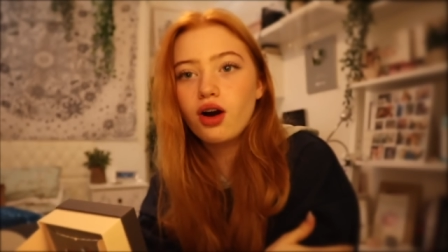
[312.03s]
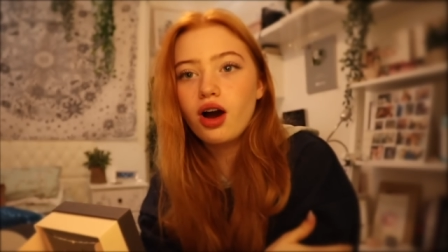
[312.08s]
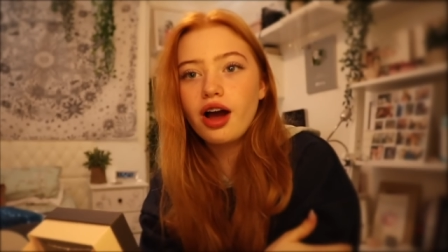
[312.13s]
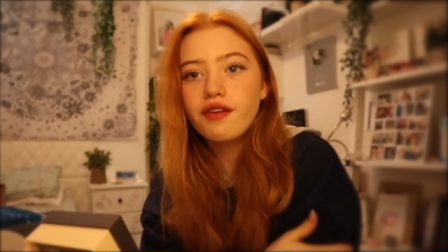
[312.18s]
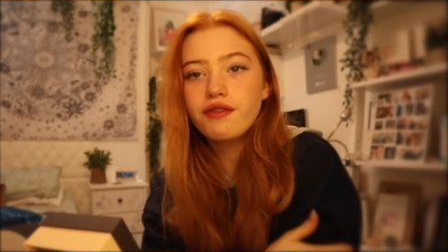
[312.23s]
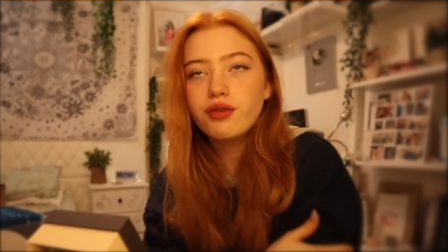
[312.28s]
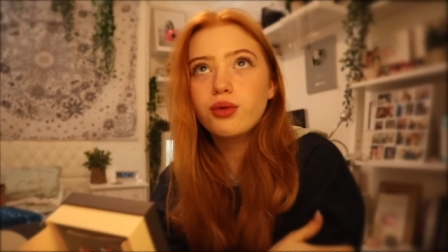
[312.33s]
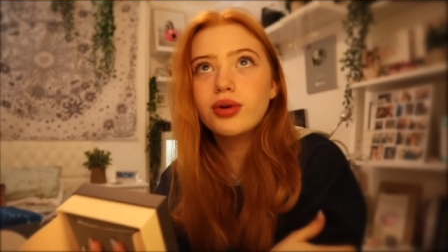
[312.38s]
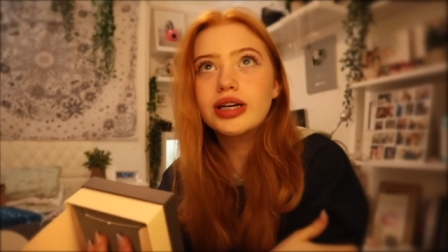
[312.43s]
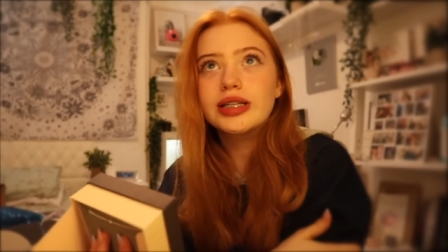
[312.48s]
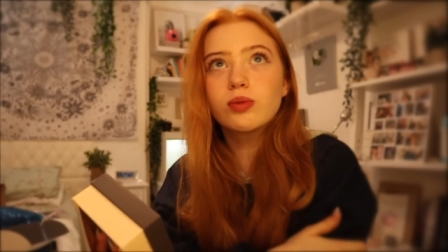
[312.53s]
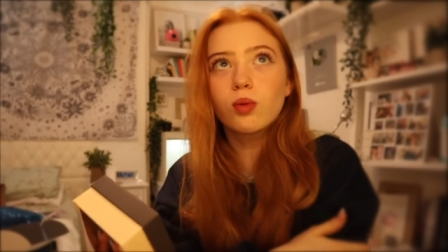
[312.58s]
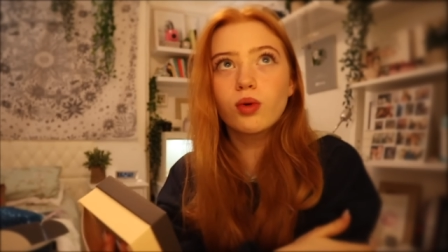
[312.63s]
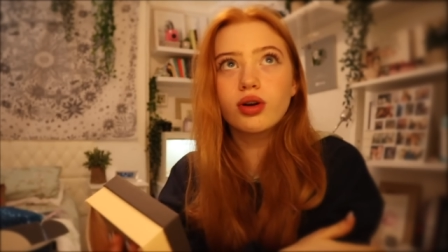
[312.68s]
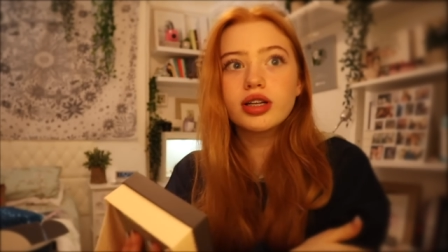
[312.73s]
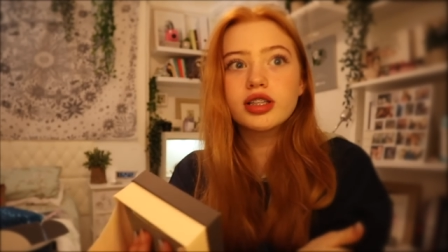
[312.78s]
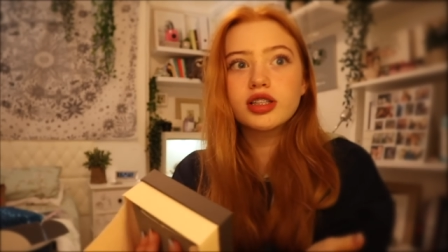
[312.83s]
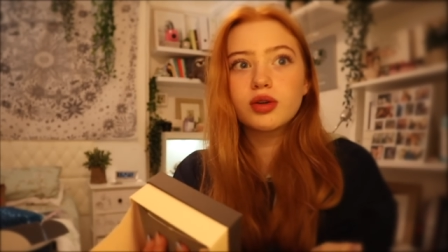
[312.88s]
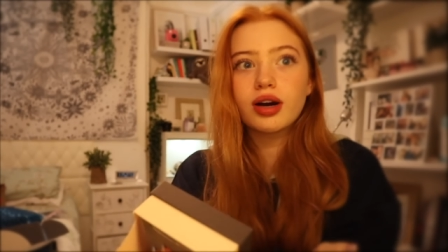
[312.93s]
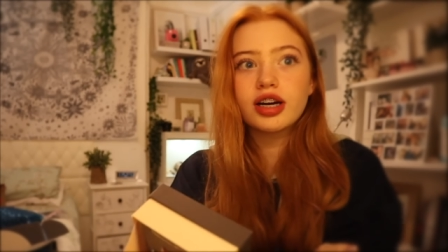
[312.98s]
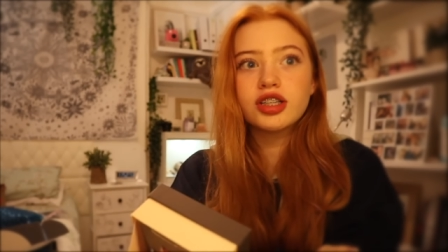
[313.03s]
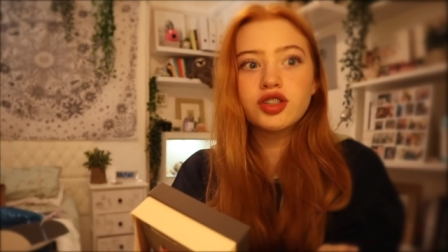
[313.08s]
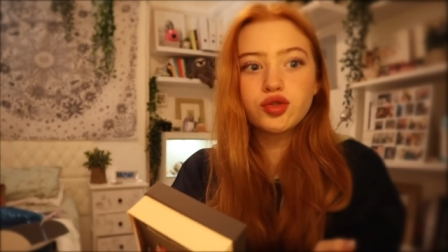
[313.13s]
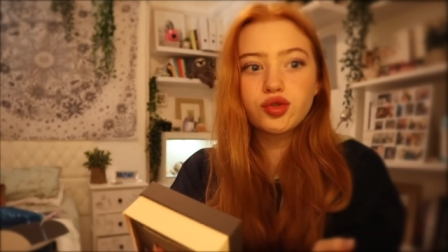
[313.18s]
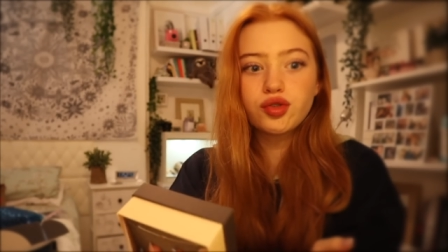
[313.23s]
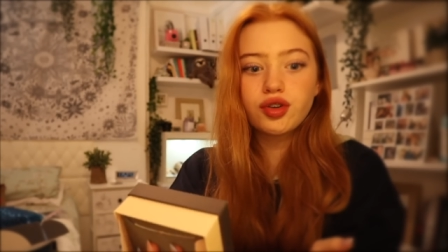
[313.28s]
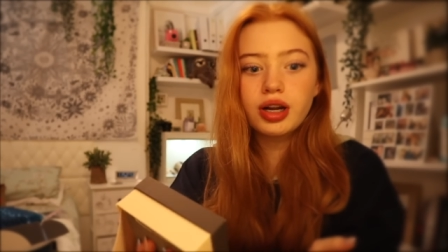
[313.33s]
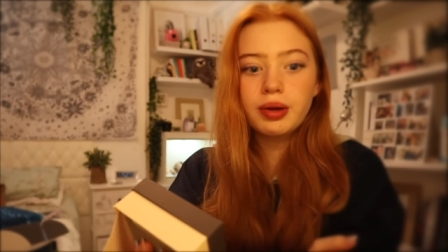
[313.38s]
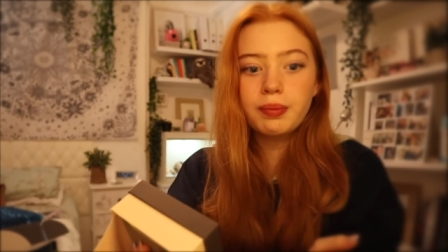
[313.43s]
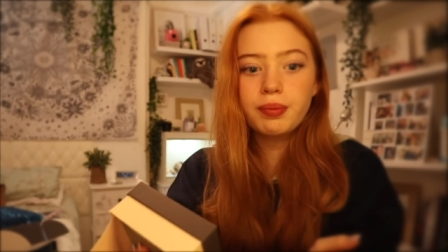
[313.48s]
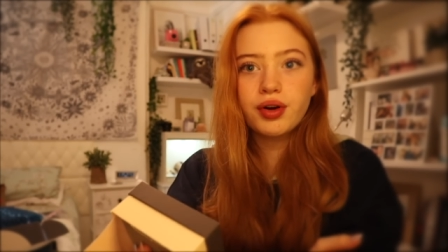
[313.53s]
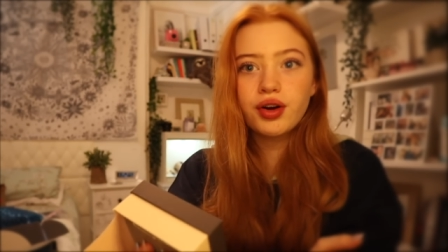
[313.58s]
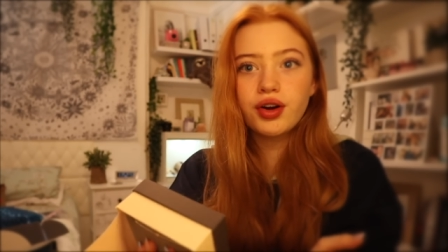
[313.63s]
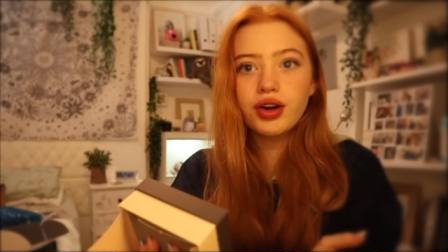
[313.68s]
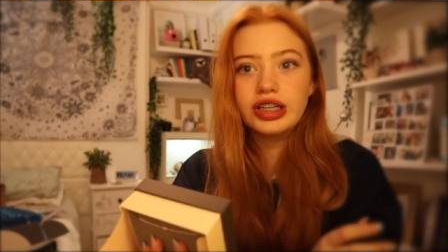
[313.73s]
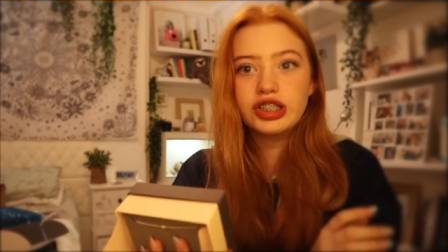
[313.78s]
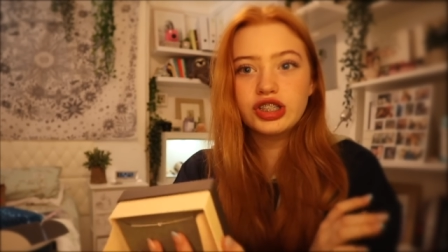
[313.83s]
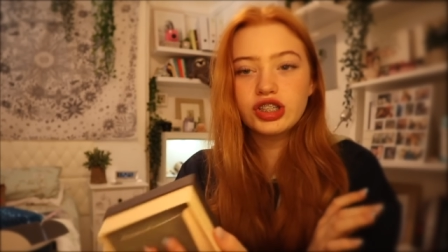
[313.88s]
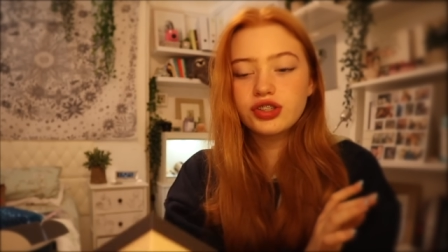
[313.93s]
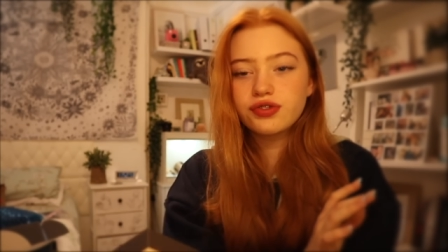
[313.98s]
I've always wanted to wear jewellery, but
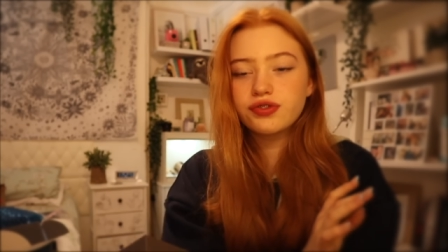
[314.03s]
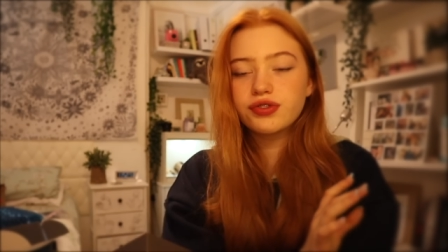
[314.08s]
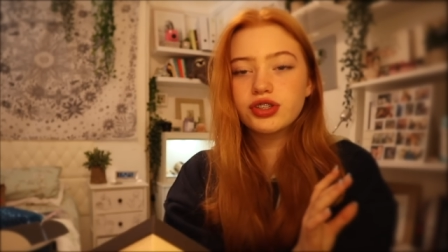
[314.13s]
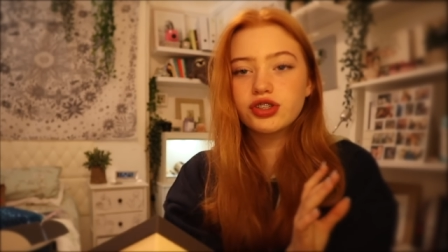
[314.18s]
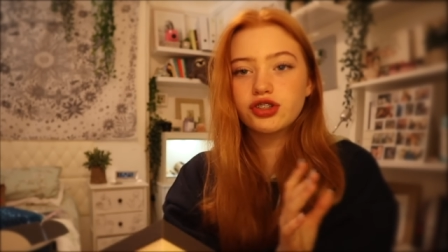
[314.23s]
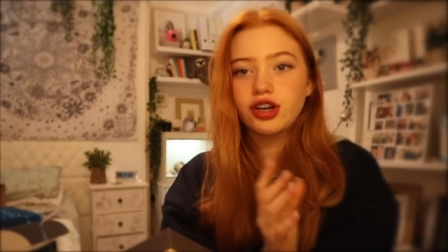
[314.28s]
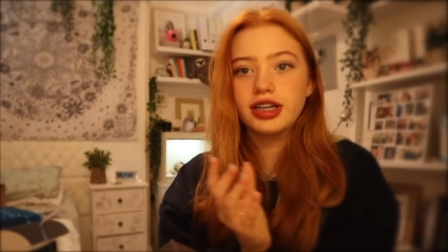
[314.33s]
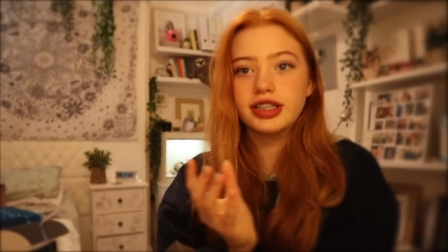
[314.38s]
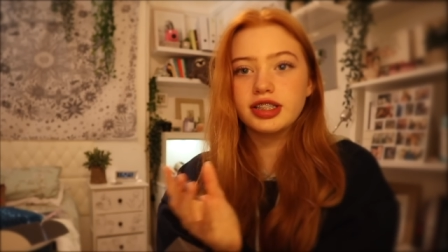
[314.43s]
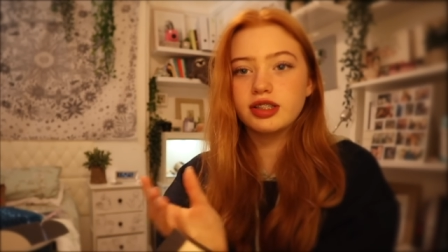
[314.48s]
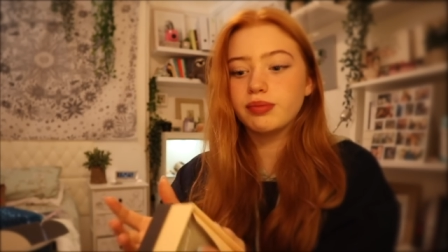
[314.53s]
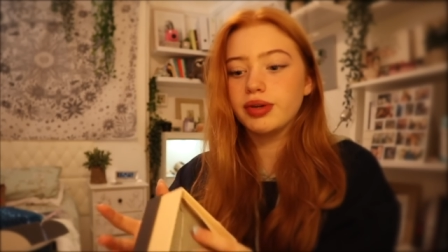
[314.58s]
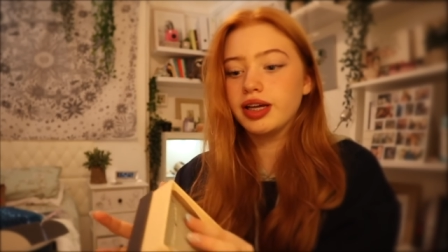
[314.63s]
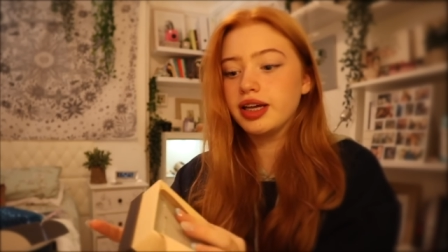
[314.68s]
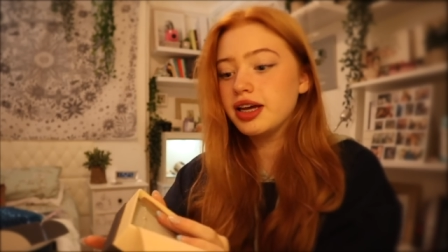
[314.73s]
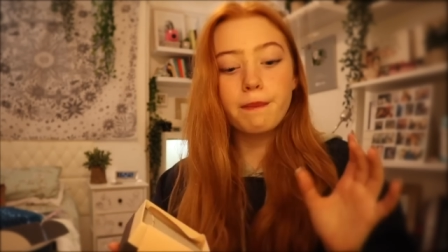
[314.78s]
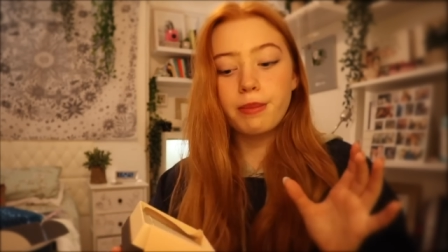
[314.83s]
it just frustrates me.